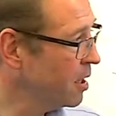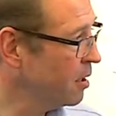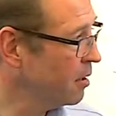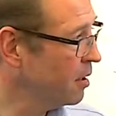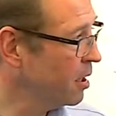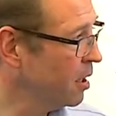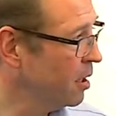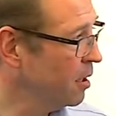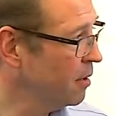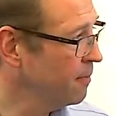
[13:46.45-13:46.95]

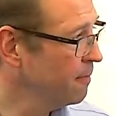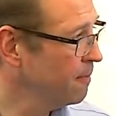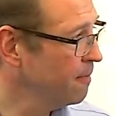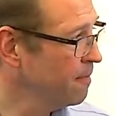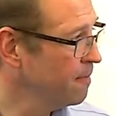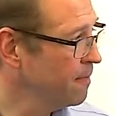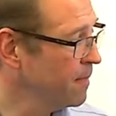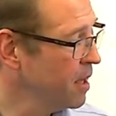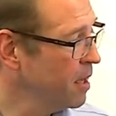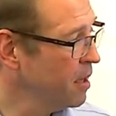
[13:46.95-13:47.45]
Okay,
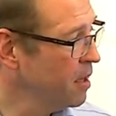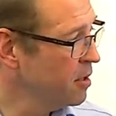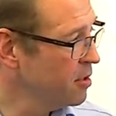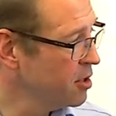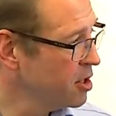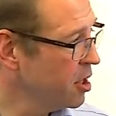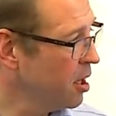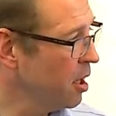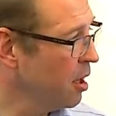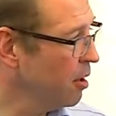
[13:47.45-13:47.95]

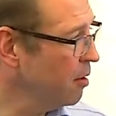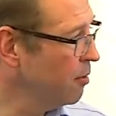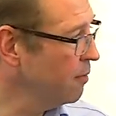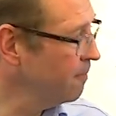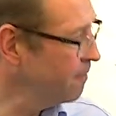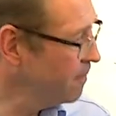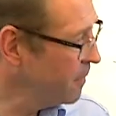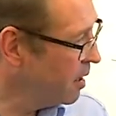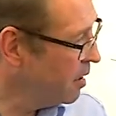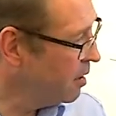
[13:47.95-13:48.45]
so
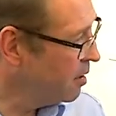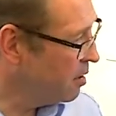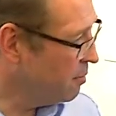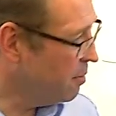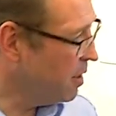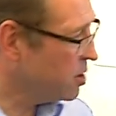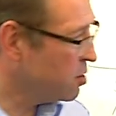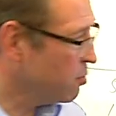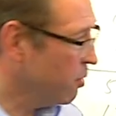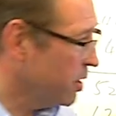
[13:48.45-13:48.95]
the
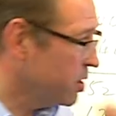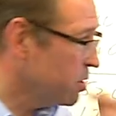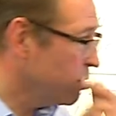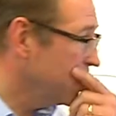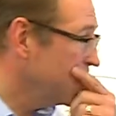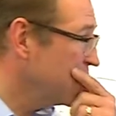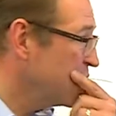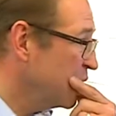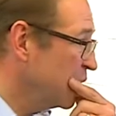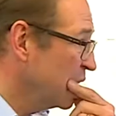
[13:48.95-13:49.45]
best way to
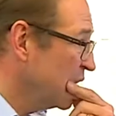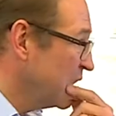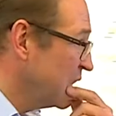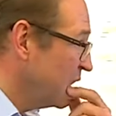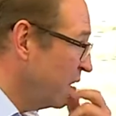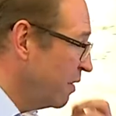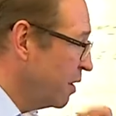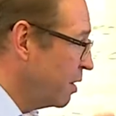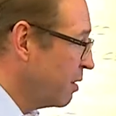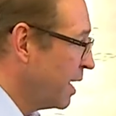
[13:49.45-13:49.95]
ensure this,
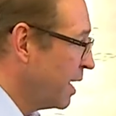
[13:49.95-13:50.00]
if you